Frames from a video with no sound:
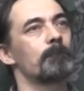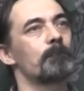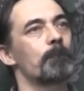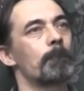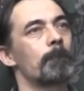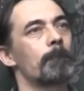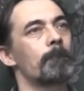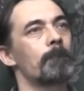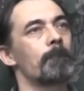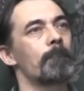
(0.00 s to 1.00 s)
has
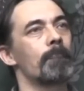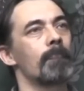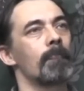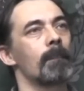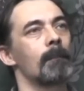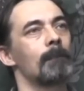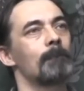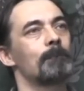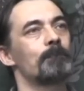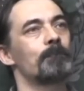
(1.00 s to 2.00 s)
more
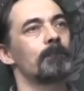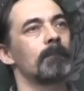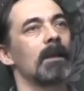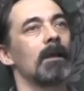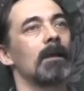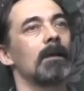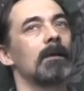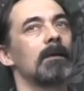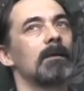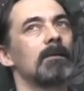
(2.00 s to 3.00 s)

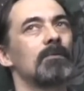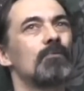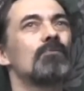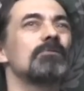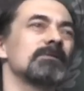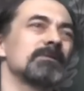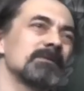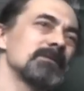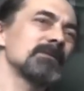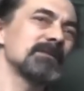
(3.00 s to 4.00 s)
intelligence as to what is
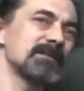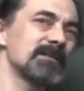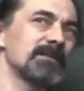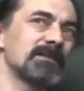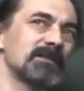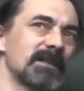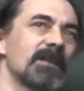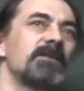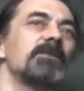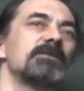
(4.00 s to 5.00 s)
happening
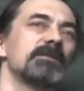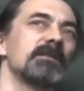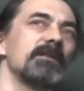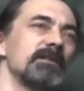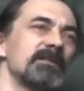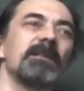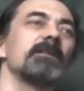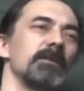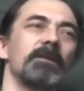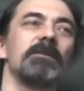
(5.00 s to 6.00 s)
locally
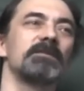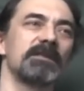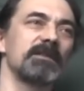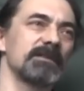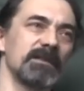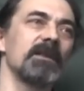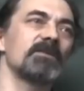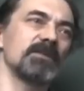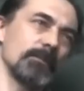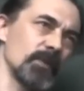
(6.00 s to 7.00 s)
compared to the army
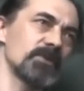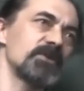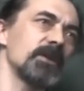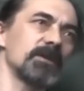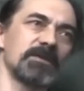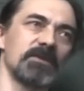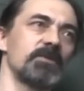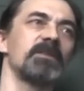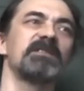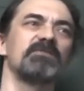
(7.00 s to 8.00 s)
units.
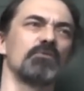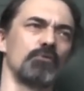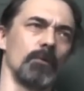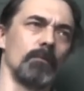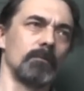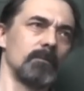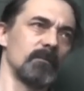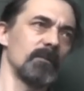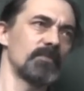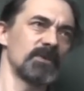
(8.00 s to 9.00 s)
As far as
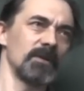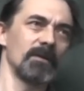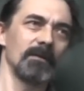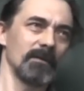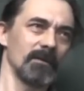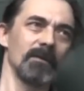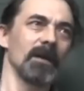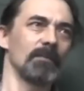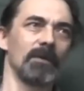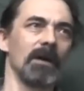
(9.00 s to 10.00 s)
operating together with the
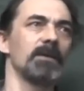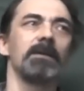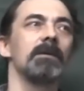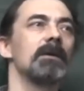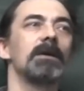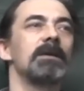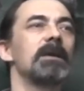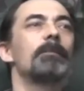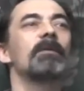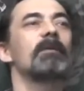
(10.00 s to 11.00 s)
military, it's not
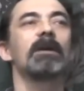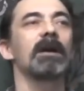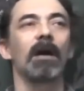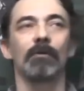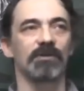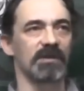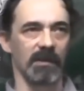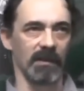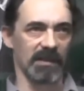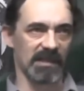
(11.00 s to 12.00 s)
important because their
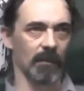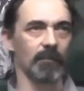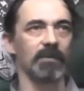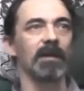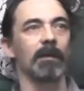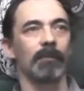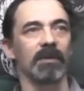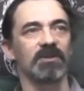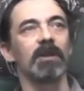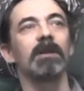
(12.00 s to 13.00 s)
main goal is
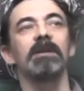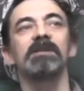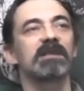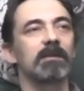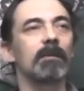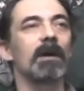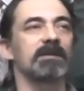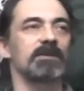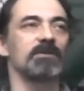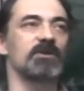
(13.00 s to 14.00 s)
simply to
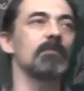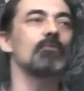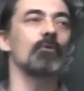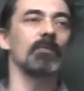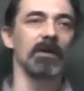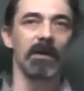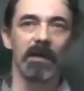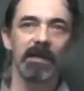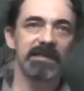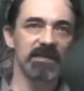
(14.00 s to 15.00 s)
guard their
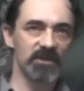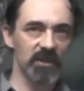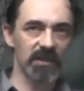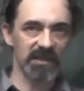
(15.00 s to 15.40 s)
homes.